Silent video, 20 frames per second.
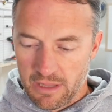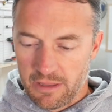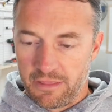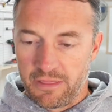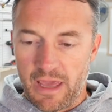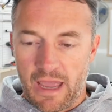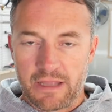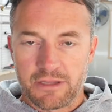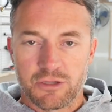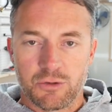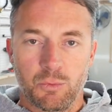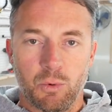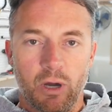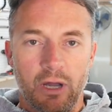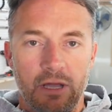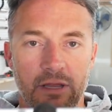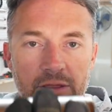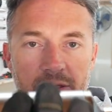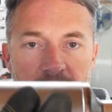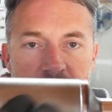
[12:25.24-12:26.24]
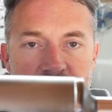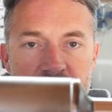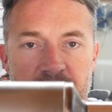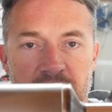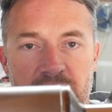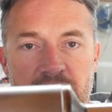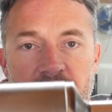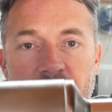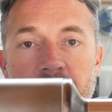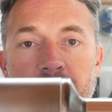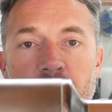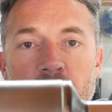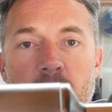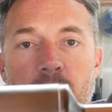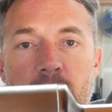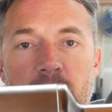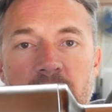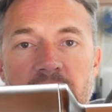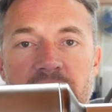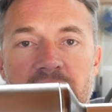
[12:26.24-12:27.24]
That's what this slip
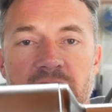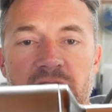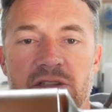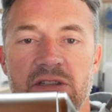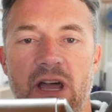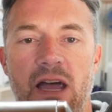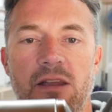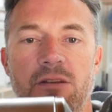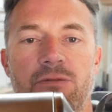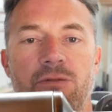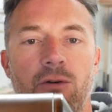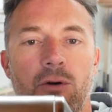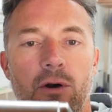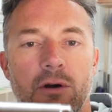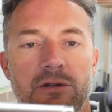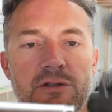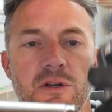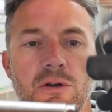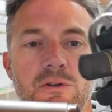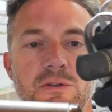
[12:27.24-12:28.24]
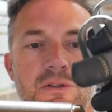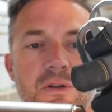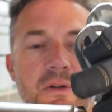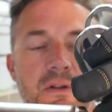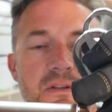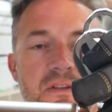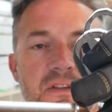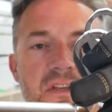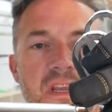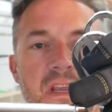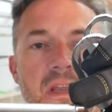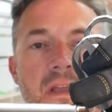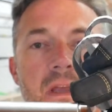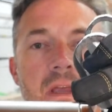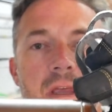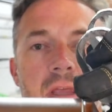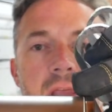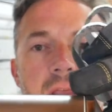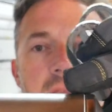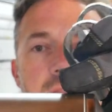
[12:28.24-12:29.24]
yoke is designed for. So as you can see,
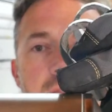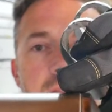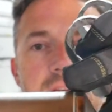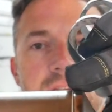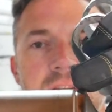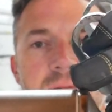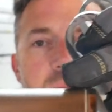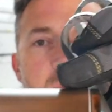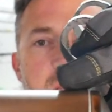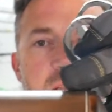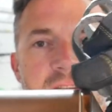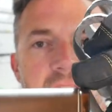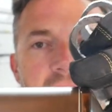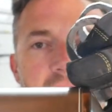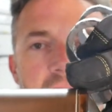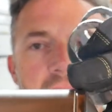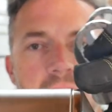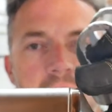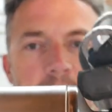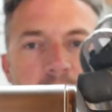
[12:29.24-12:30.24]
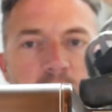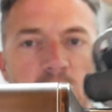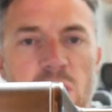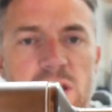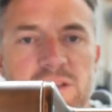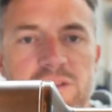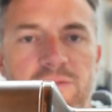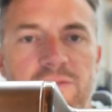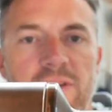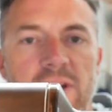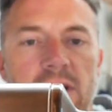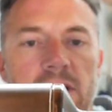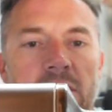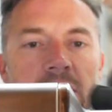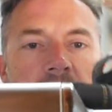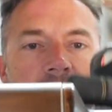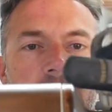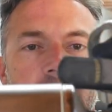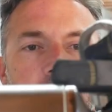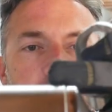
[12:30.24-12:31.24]
this is basically a press fit.
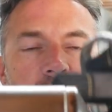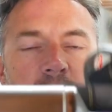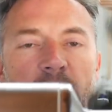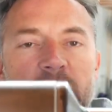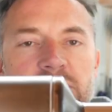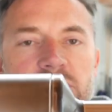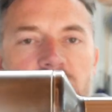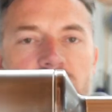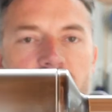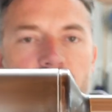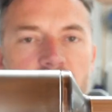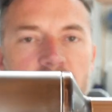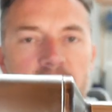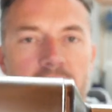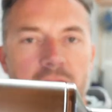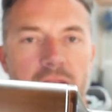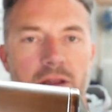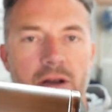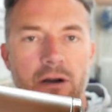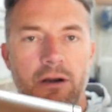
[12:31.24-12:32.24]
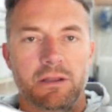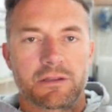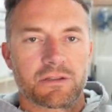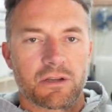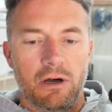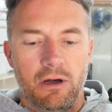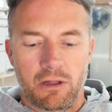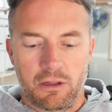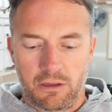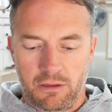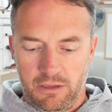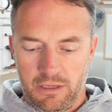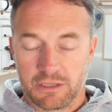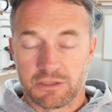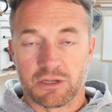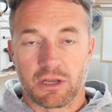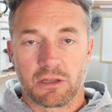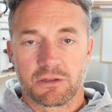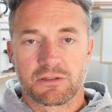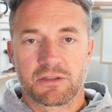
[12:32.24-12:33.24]
That presses right in there. It's all,
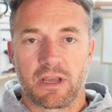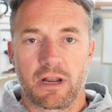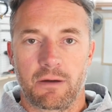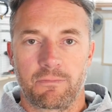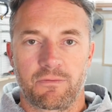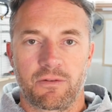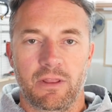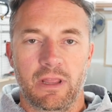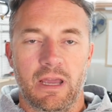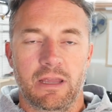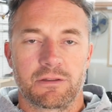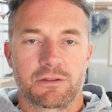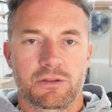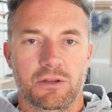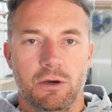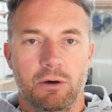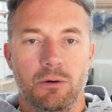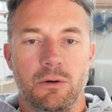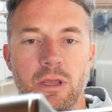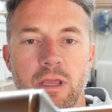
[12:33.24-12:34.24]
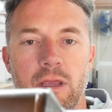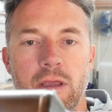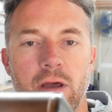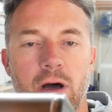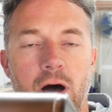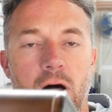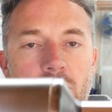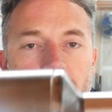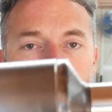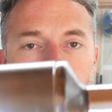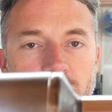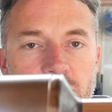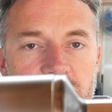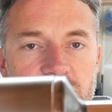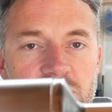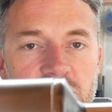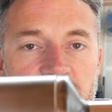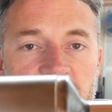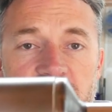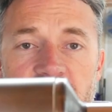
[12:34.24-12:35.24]
it's all set up for that. So although this
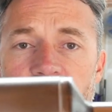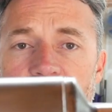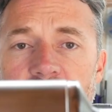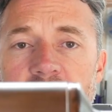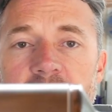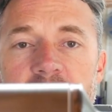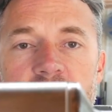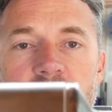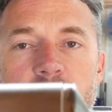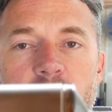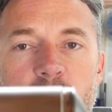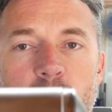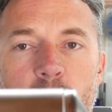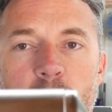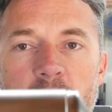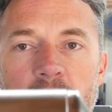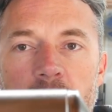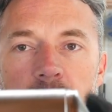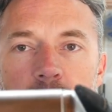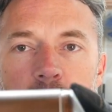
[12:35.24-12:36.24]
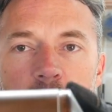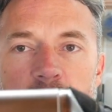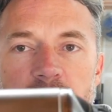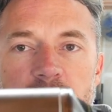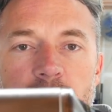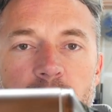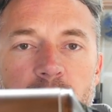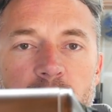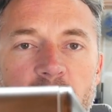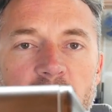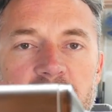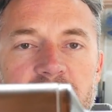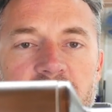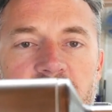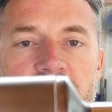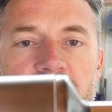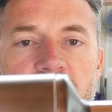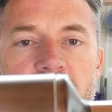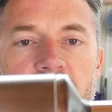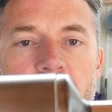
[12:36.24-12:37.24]
still needs to be welded, once you press
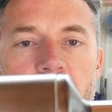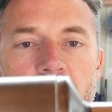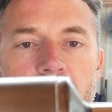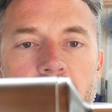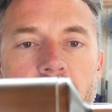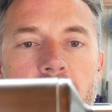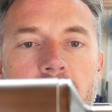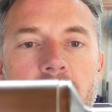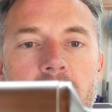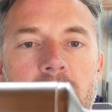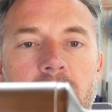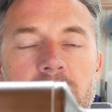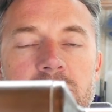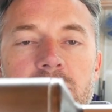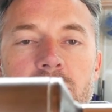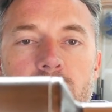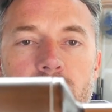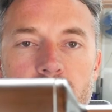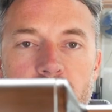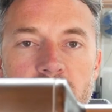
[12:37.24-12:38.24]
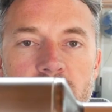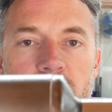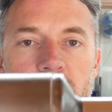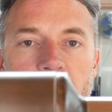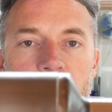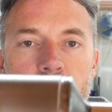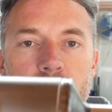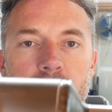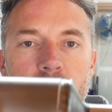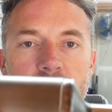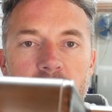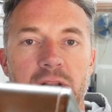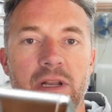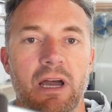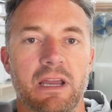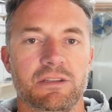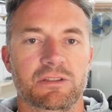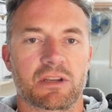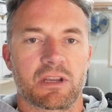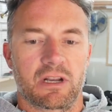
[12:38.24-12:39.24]
this in there, it's a really, really
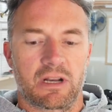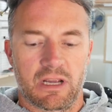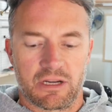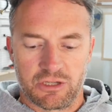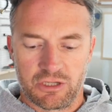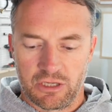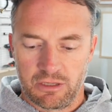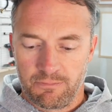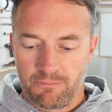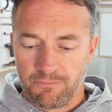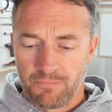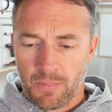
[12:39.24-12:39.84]
nice connection.